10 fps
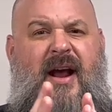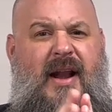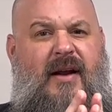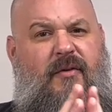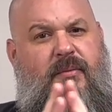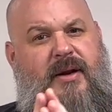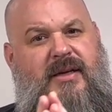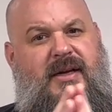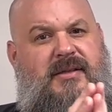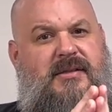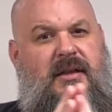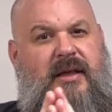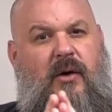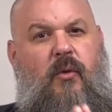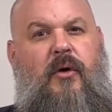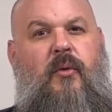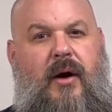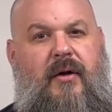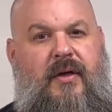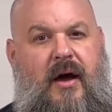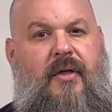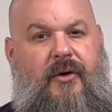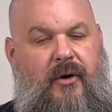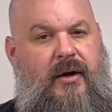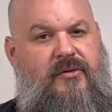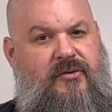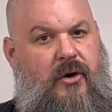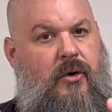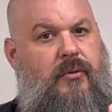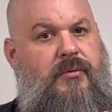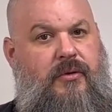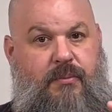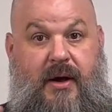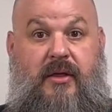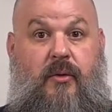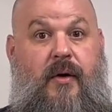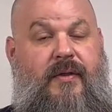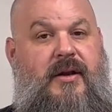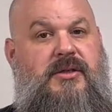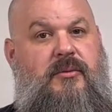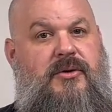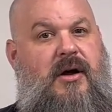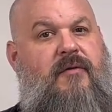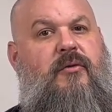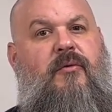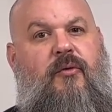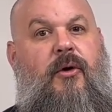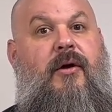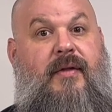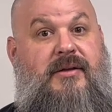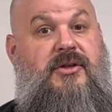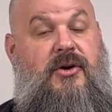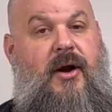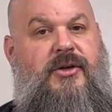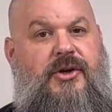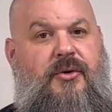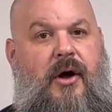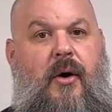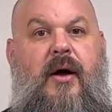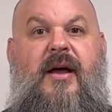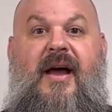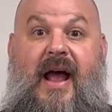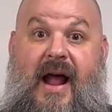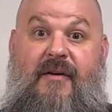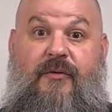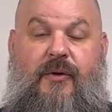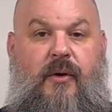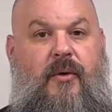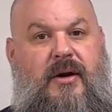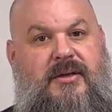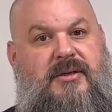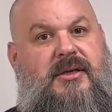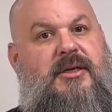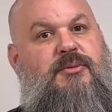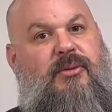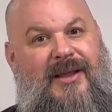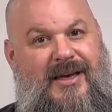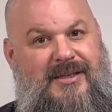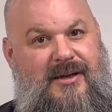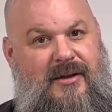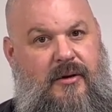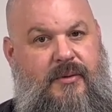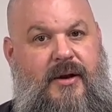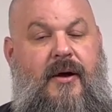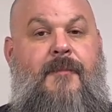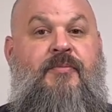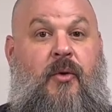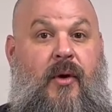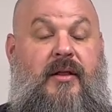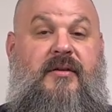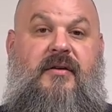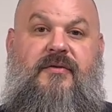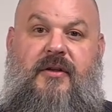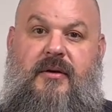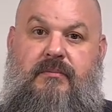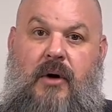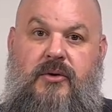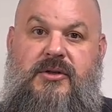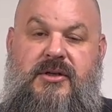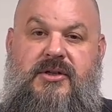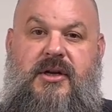and everybody tends to lean one way or the other, and so you pick the one that is the most comfortable for you, and that's the direction you go. Everyone is displaced a little bit relative to the most